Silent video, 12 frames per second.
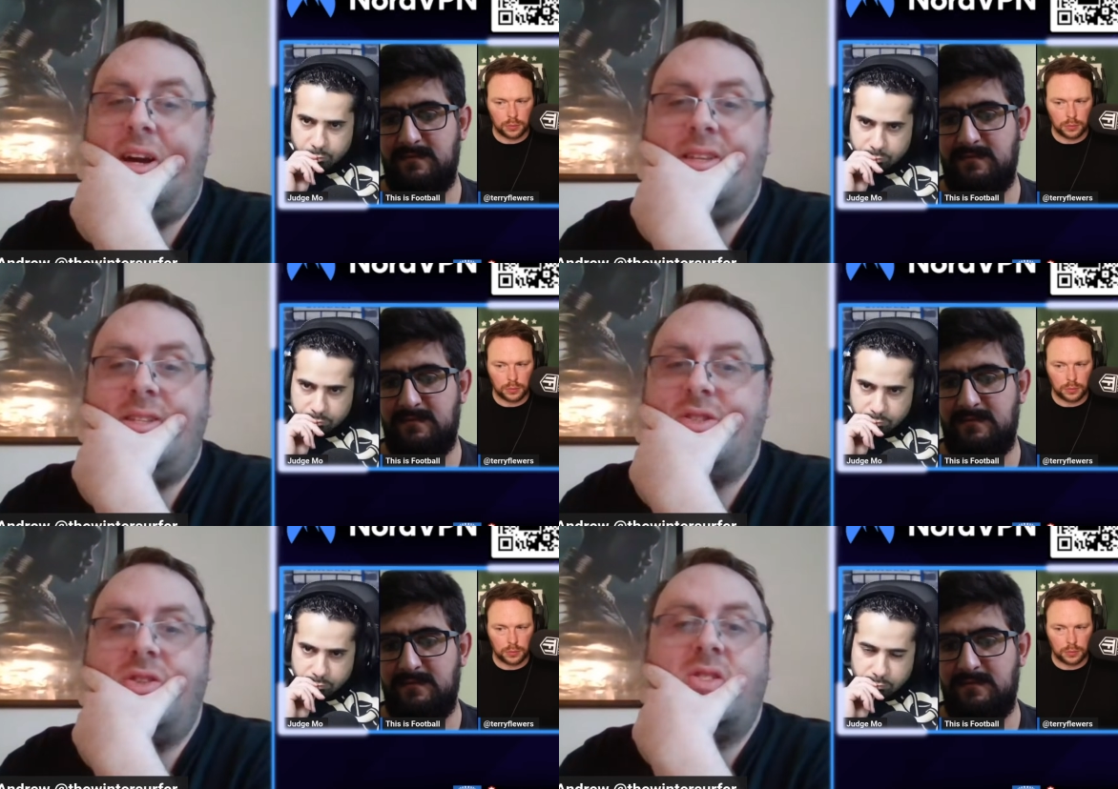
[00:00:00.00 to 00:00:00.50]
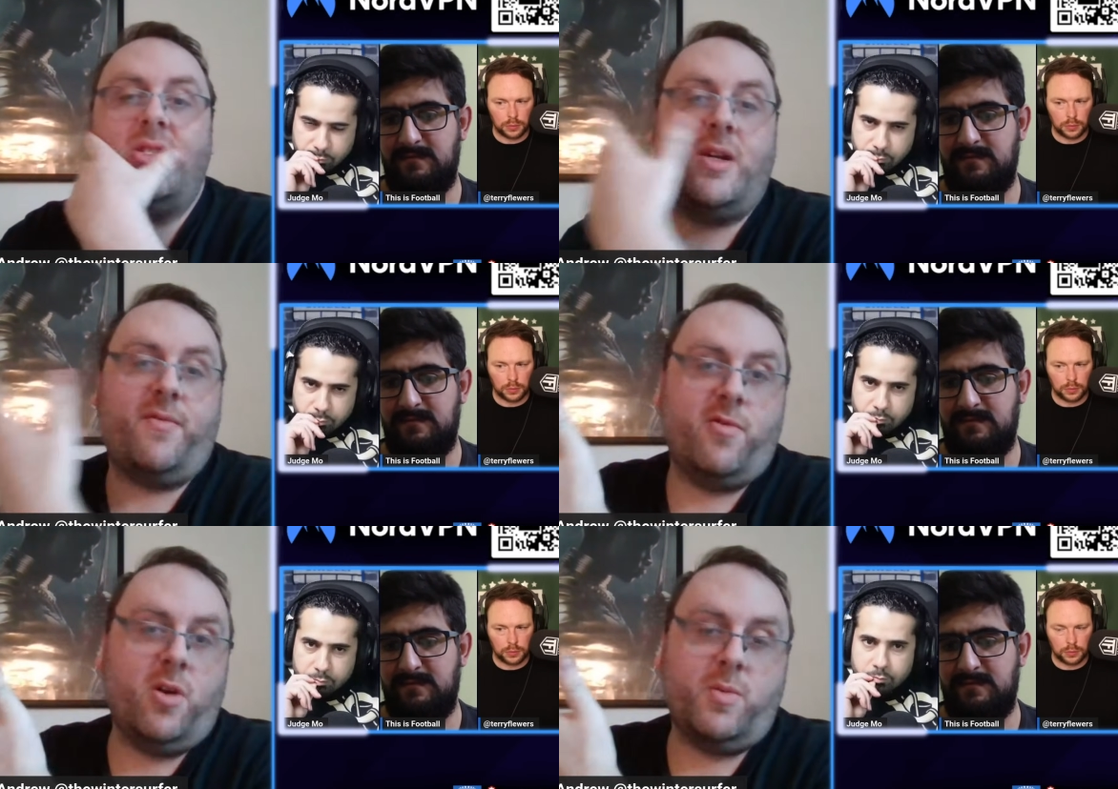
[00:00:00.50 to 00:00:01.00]
Speaker 1: just
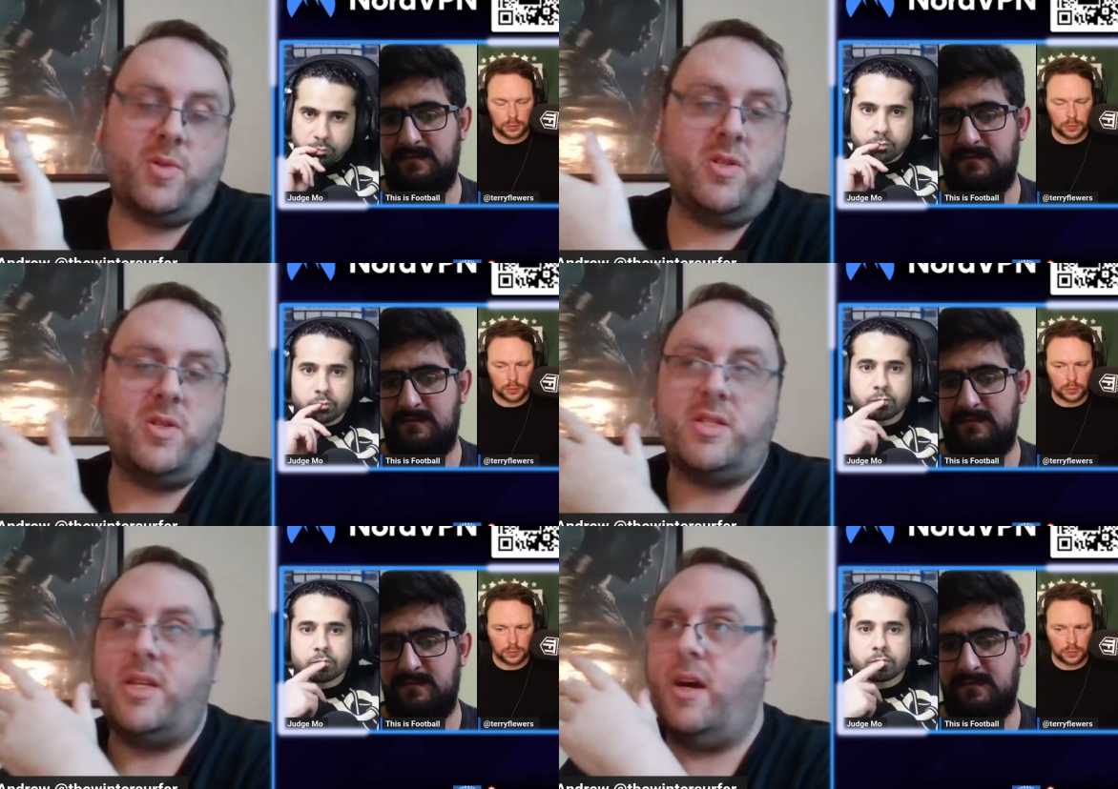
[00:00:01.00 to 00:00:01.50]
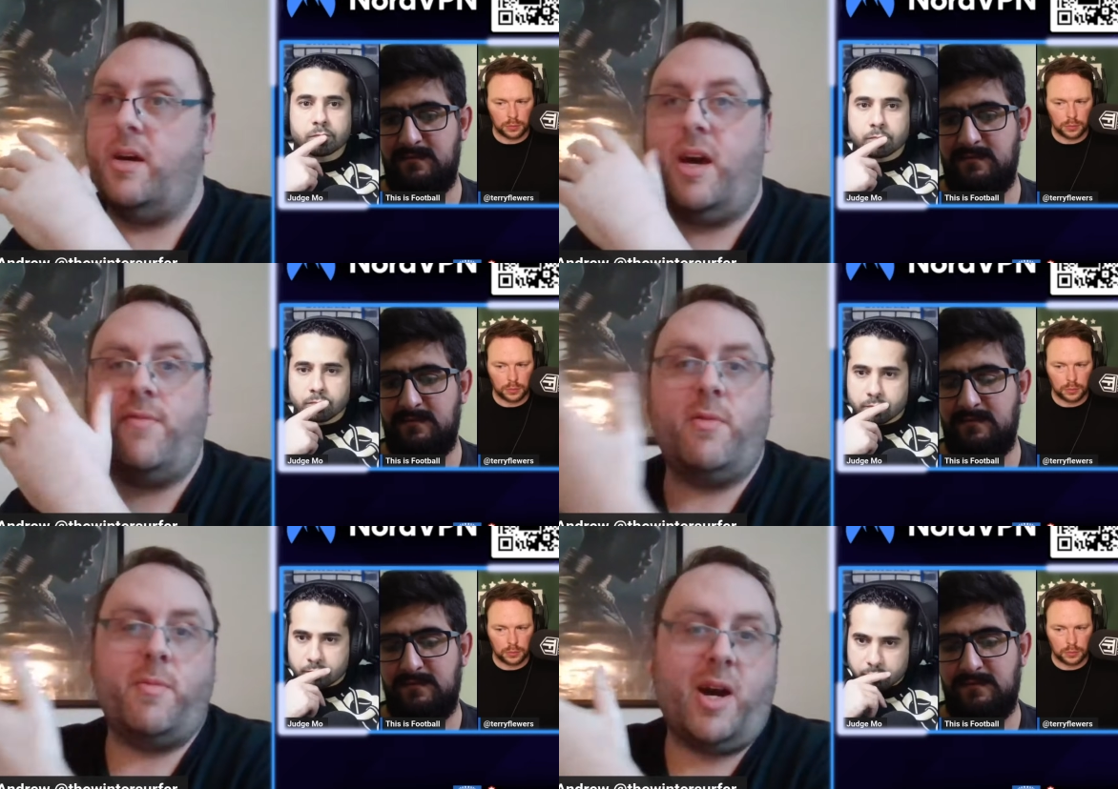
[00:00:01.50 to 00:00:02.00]
another option, just to have
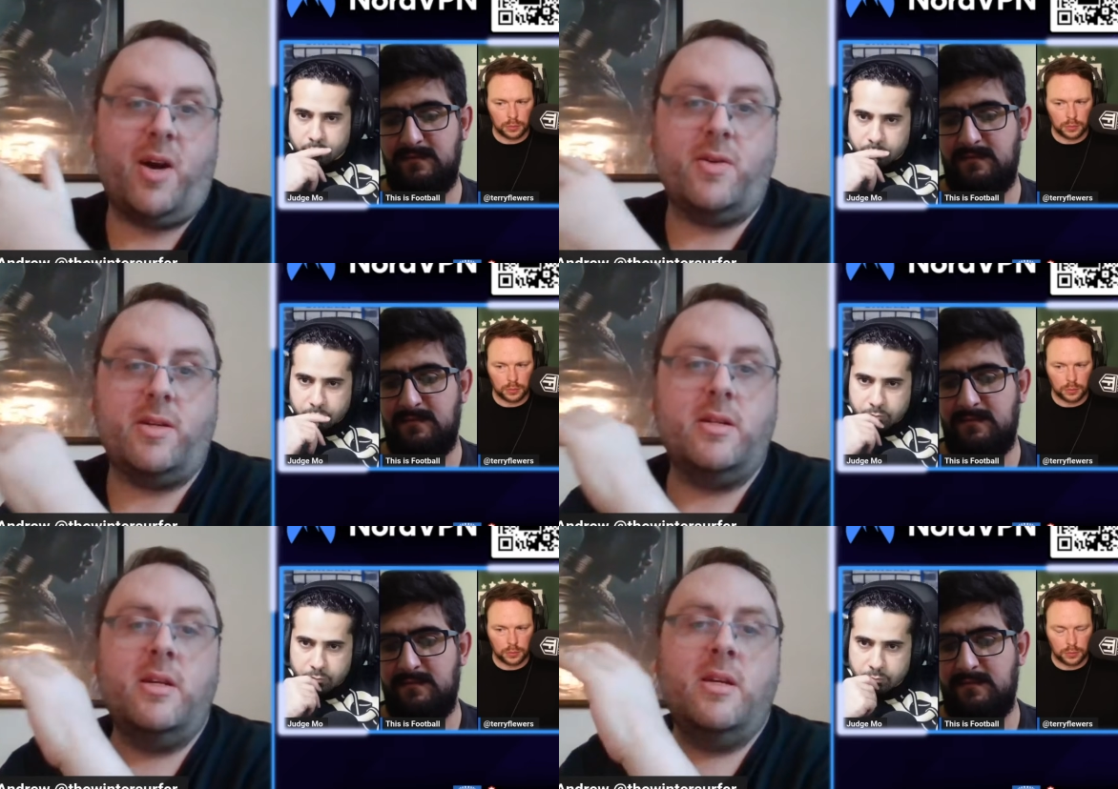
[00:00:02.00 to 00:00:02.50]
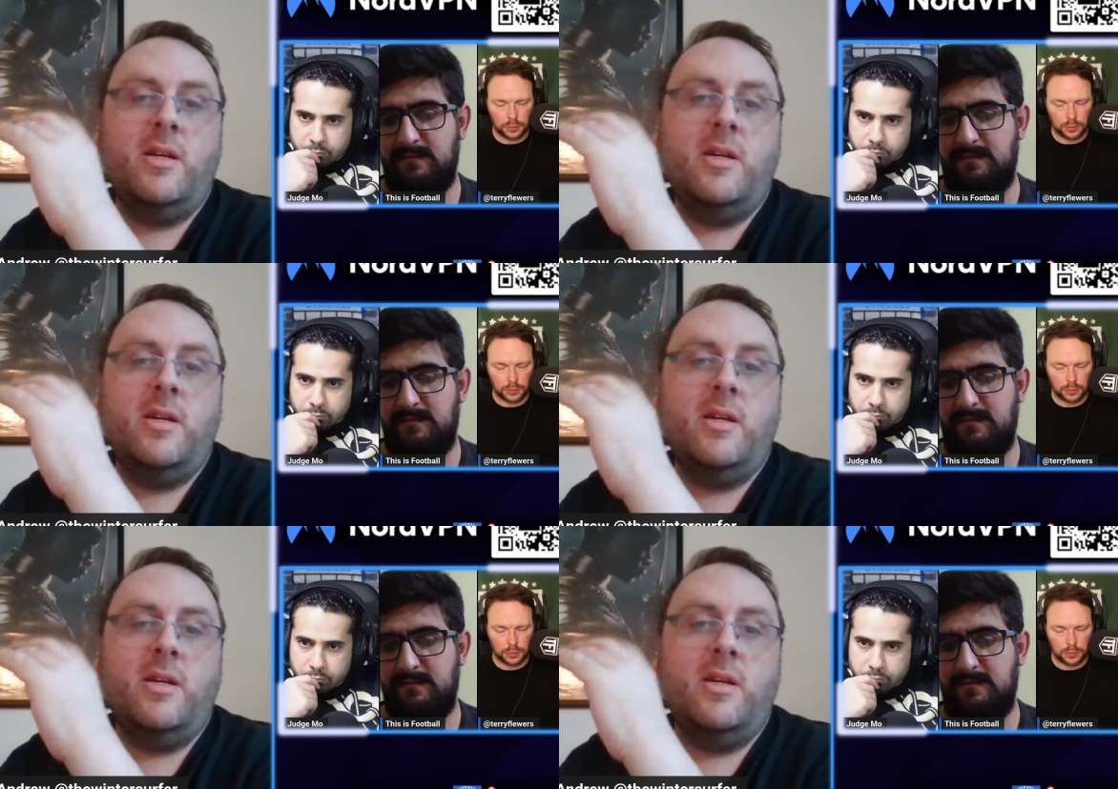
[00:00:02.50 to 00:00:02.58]
him about and